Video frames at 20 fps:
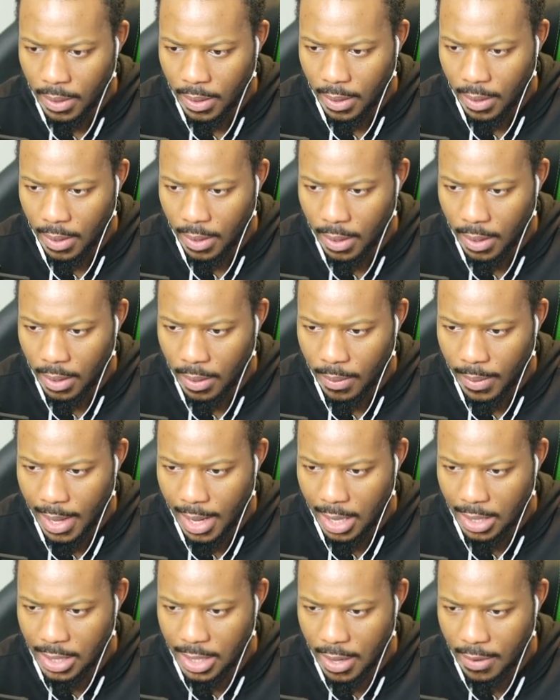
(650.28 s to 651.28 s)
Alright, we got
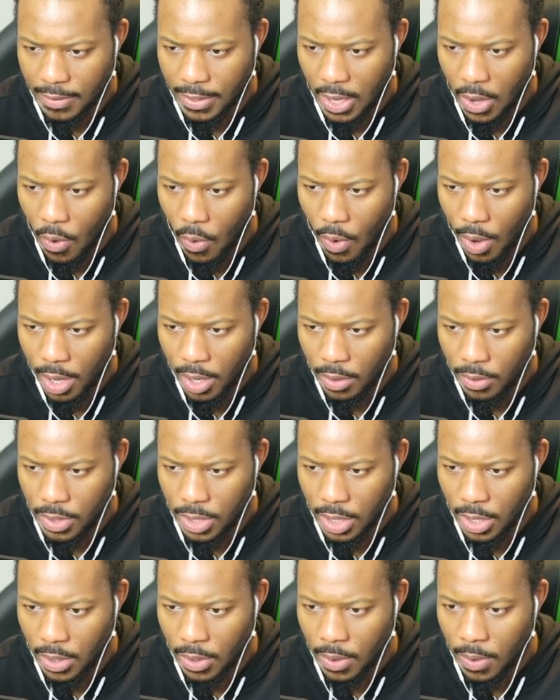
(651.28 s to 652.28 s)
ourselves the oil
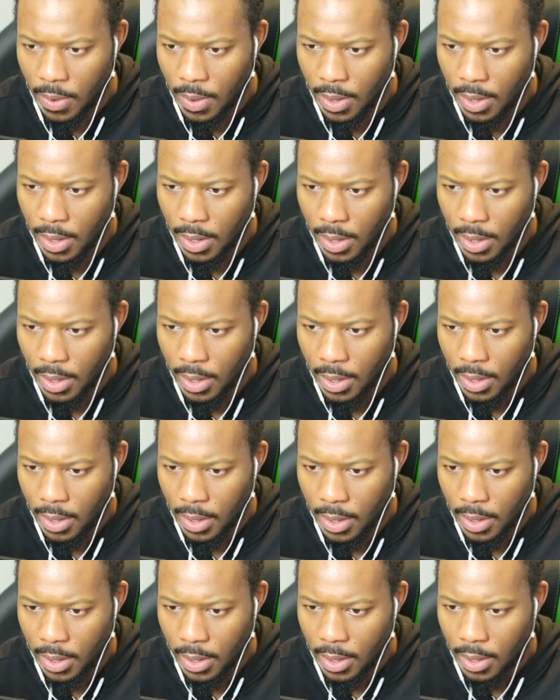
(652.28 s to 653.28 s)
too.
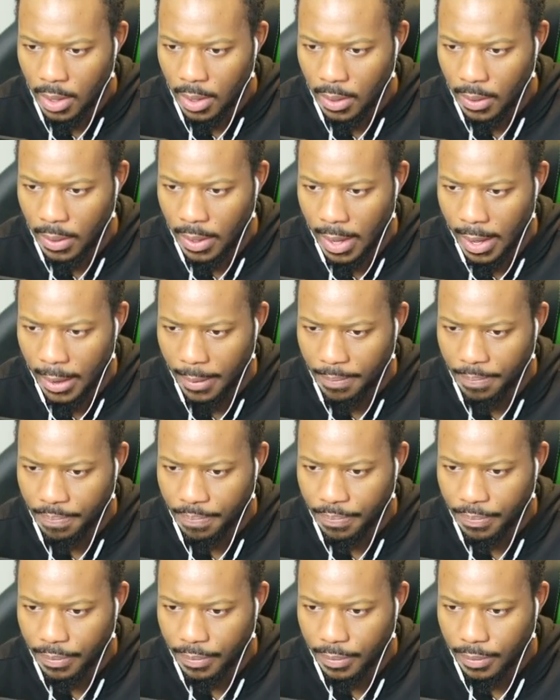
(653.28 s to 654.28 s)
Okay.
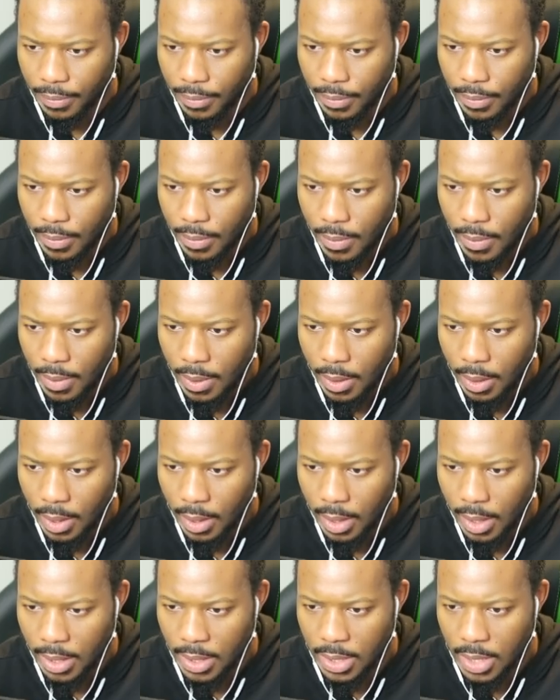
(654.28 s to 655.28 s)

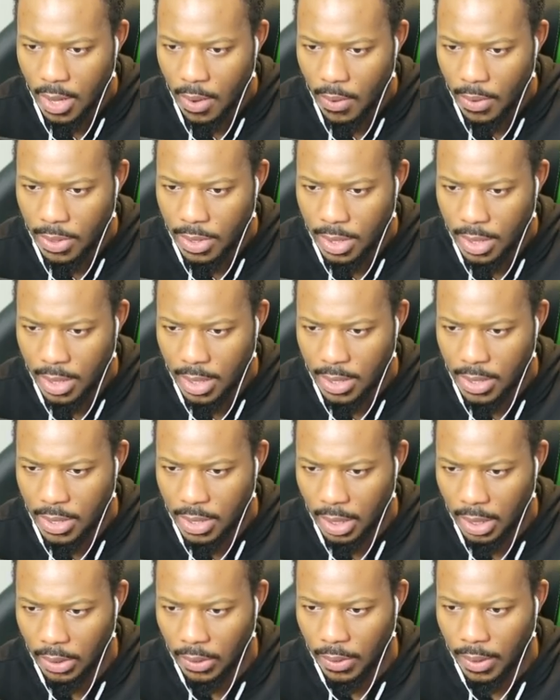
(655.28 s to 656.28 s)
Let's go into this
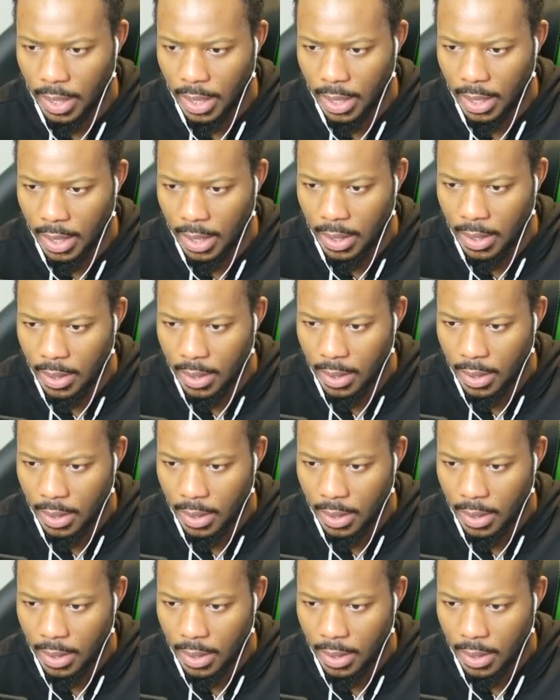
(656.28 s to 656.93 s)
tunnel here.